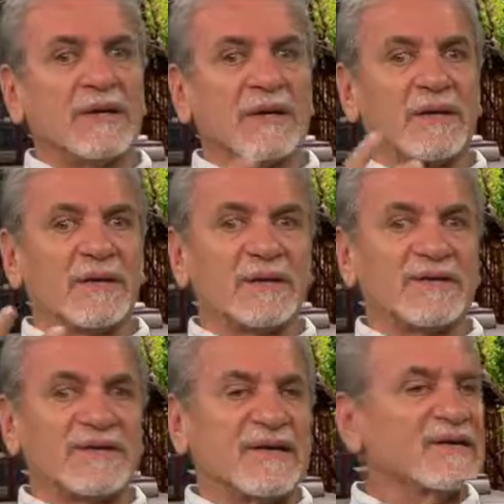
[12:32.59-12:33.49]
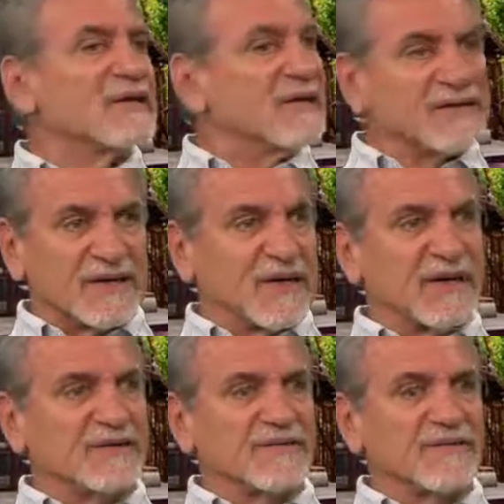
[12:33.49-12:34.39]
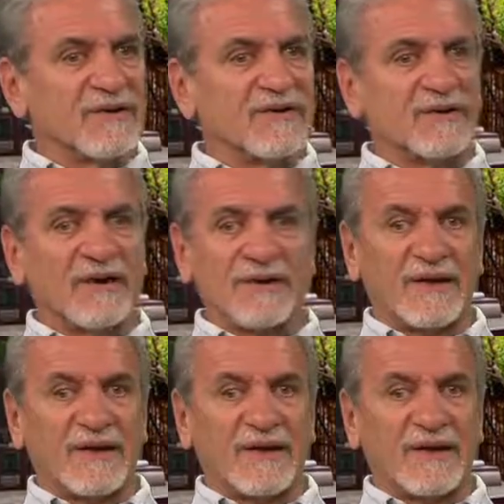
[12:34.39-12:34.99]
look at the telltale signs, and try to do that.